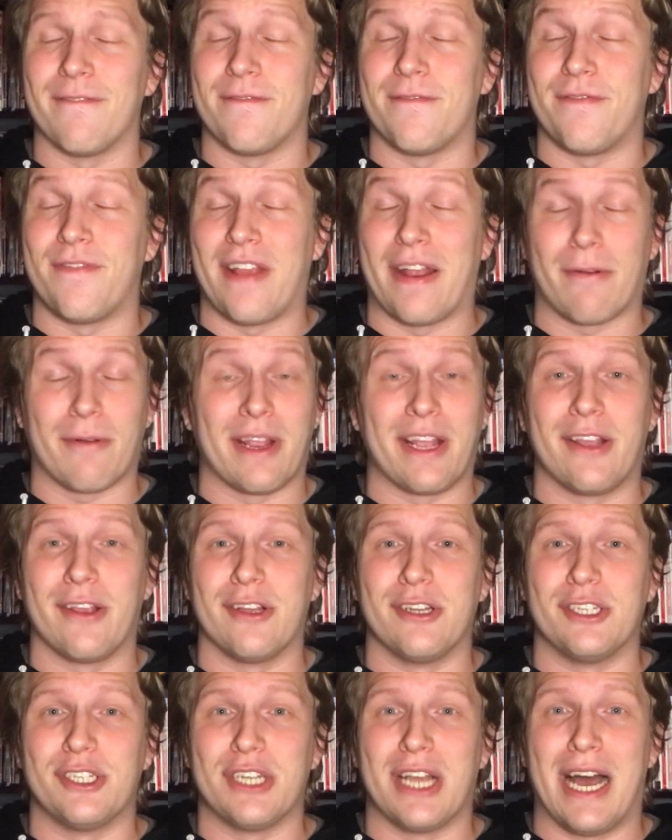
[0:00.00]
very
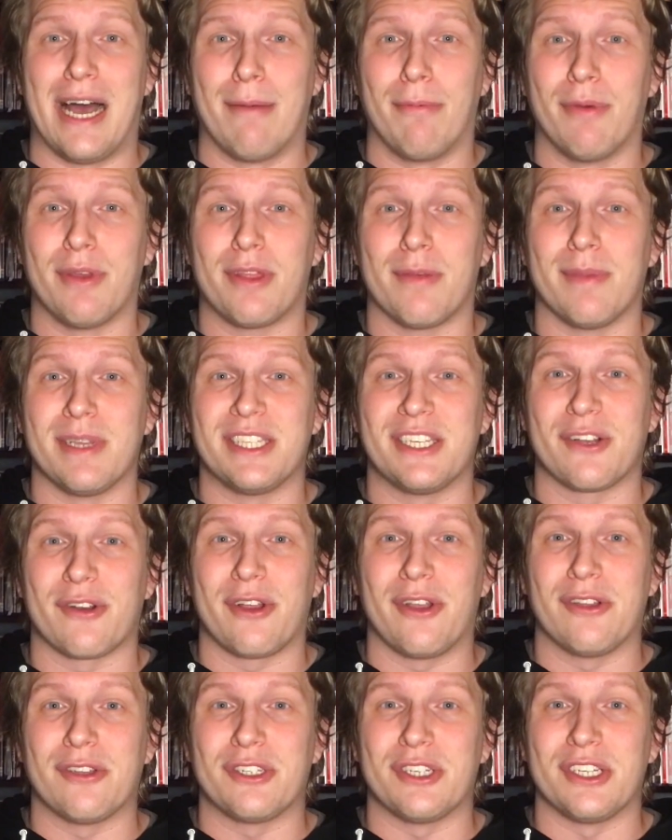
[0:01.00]
good job with the
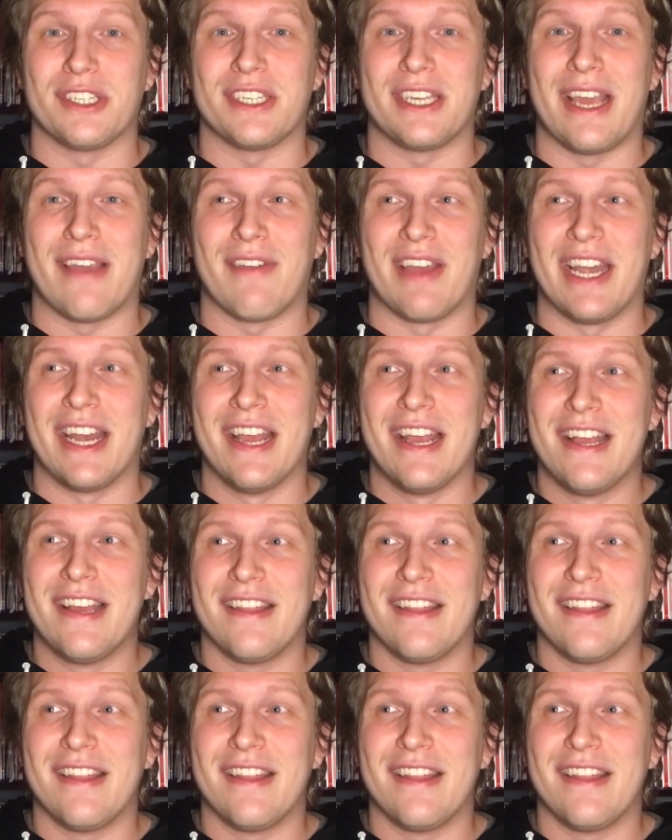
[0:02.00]
material she's given.